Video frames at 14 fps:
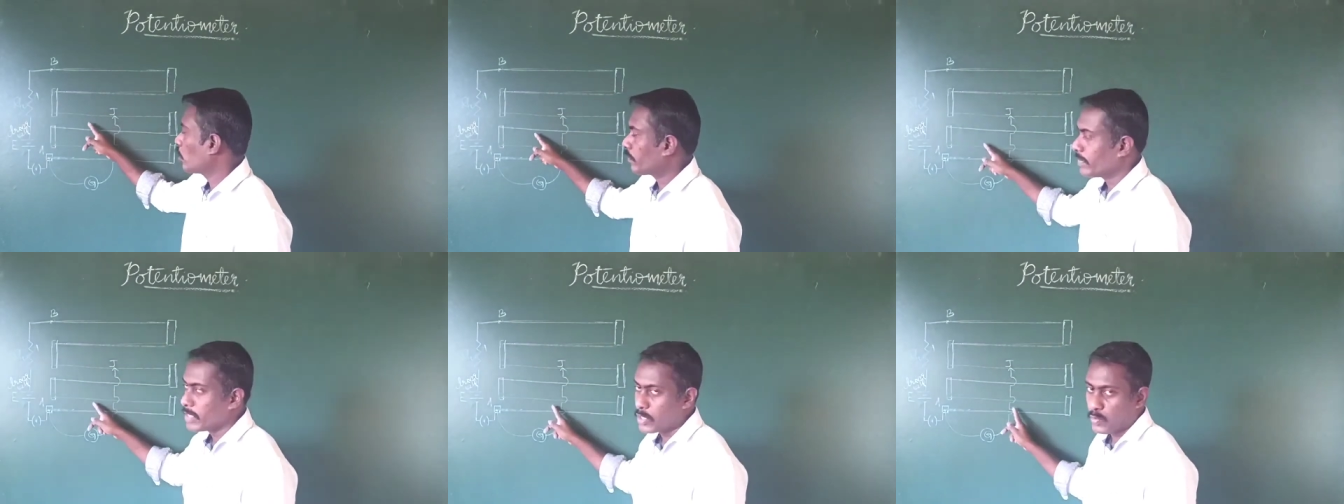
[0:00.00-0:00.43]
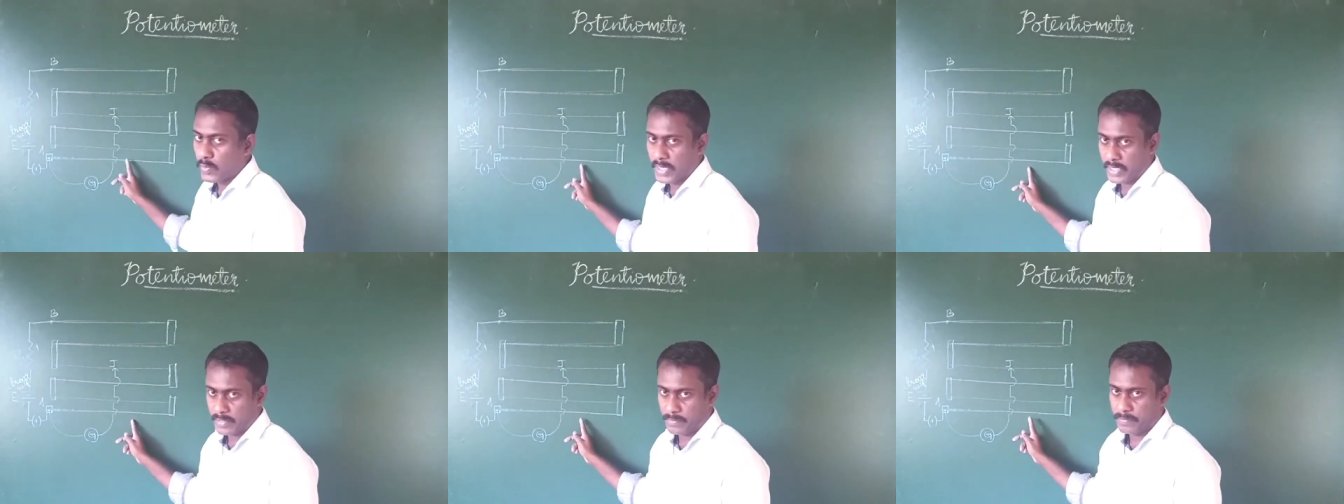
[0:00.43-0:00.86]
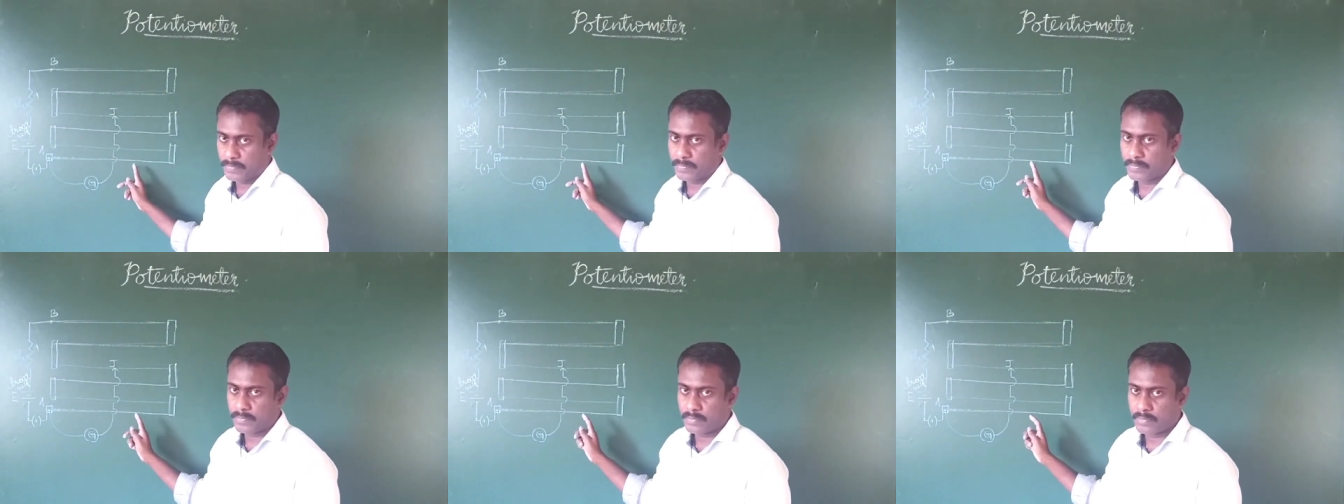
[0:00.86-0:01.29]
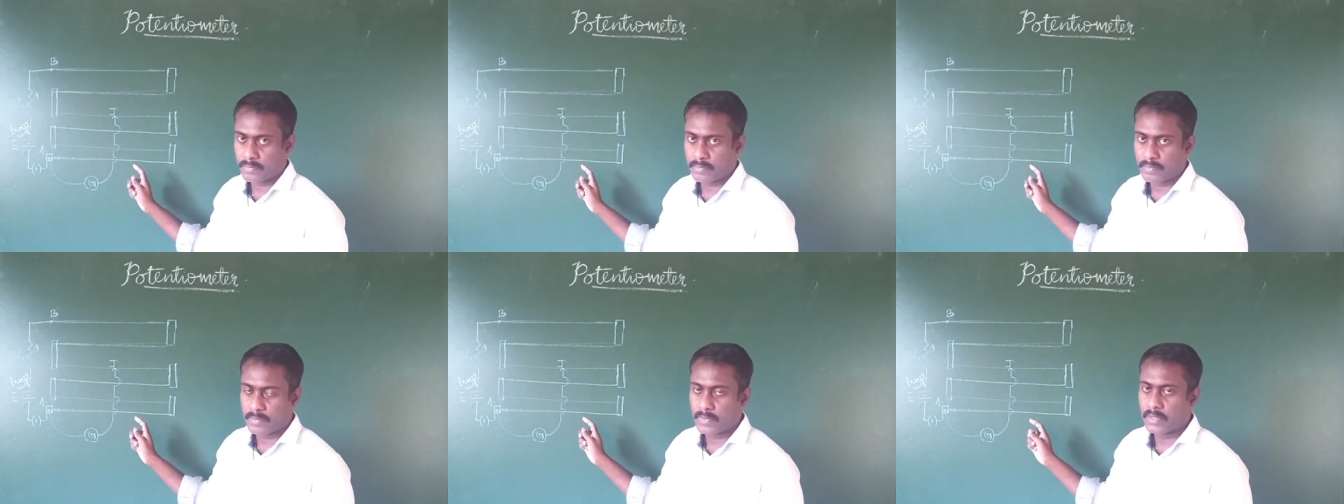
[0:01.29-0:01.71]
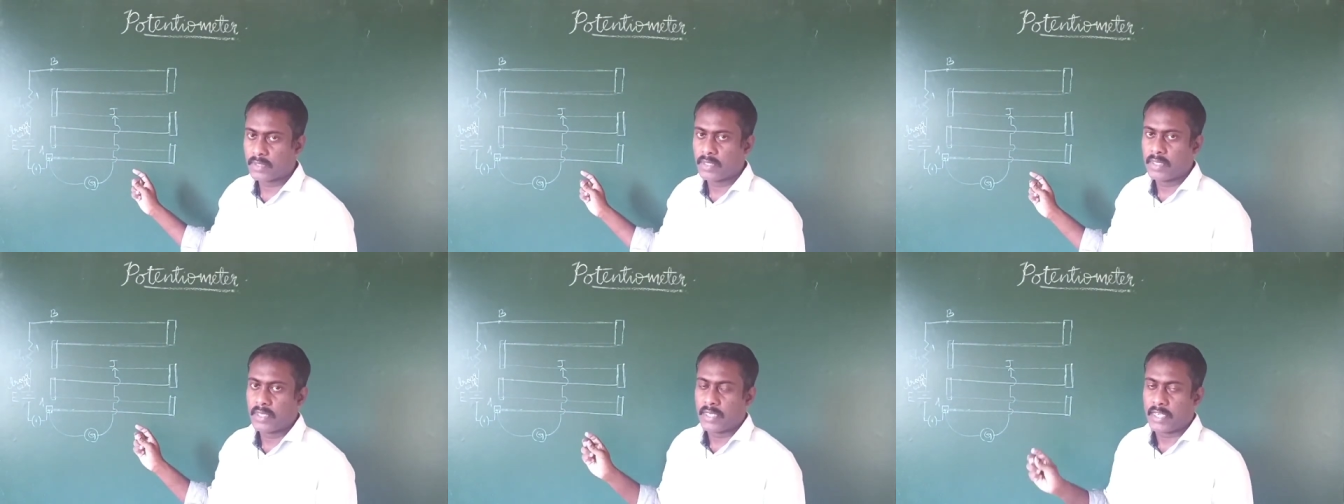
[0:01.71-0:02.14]
of this wire
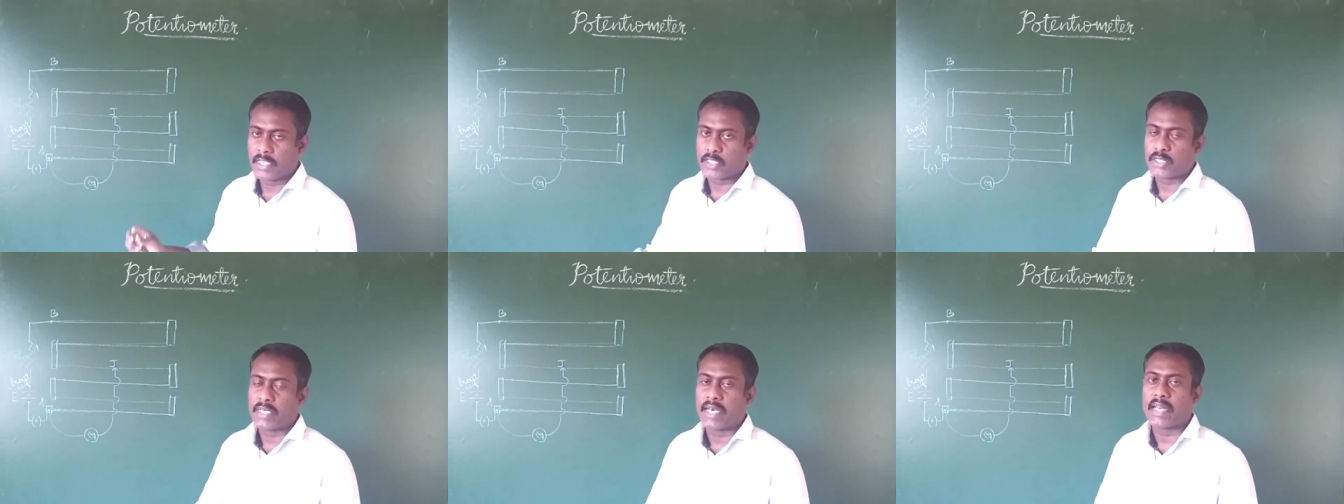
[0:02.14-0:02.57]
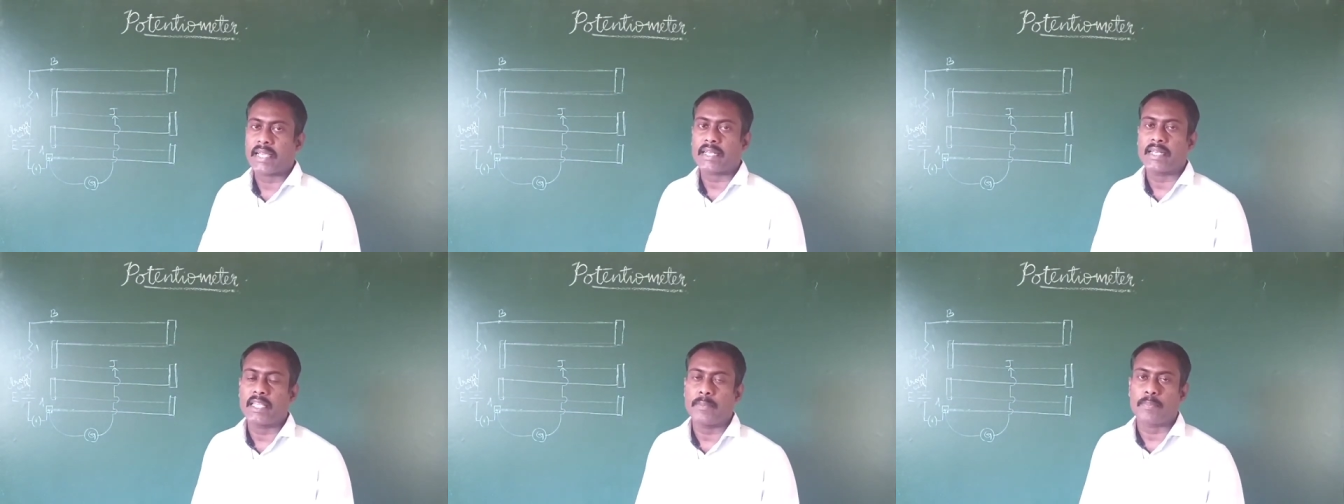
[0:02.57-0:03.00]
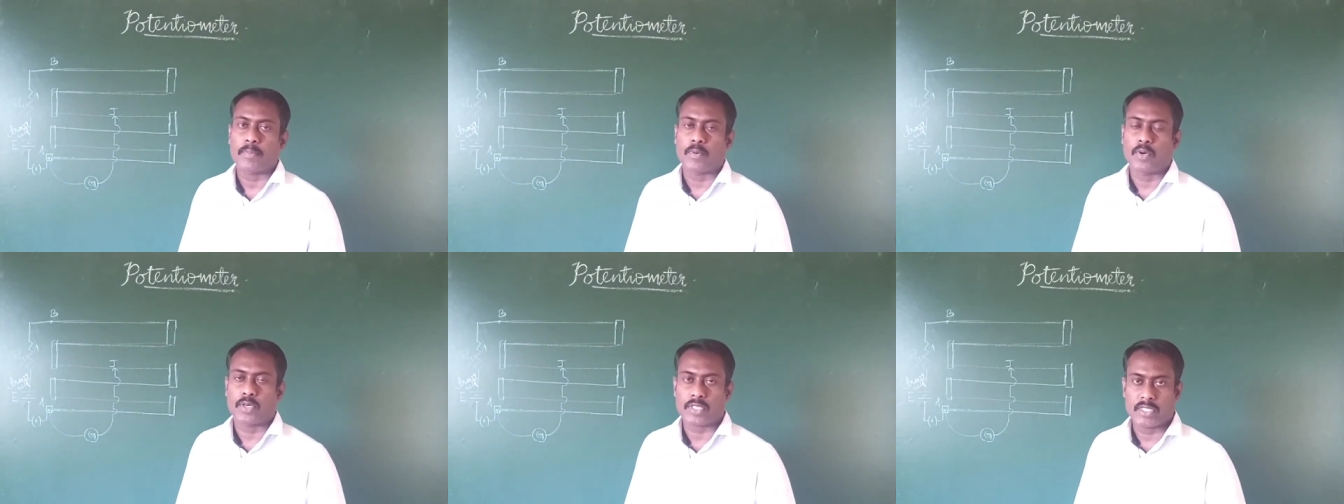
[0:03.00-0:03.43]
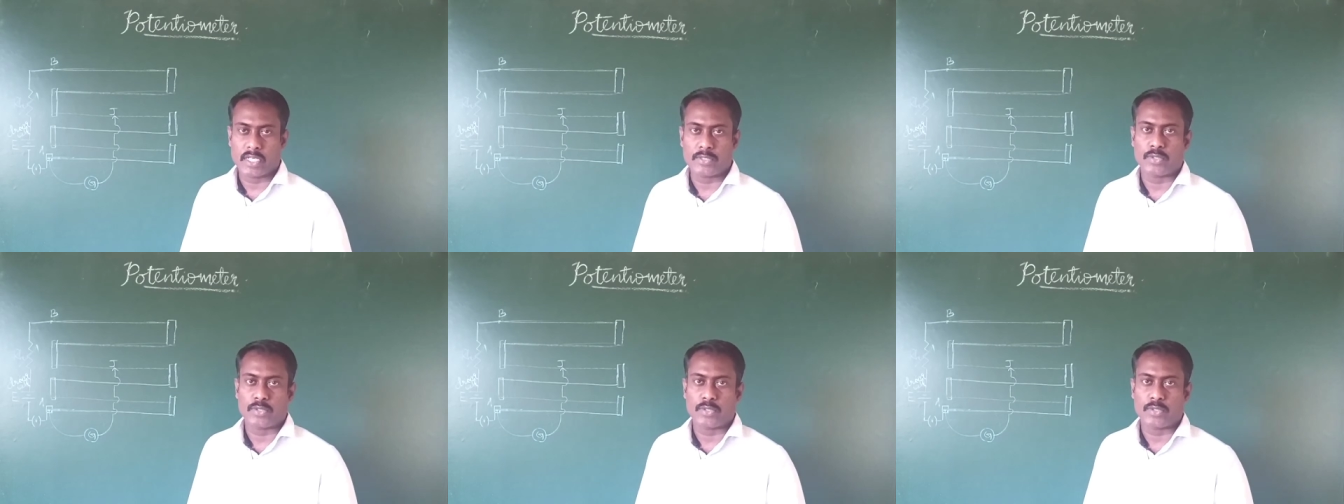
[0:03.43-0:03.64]
is directly proportional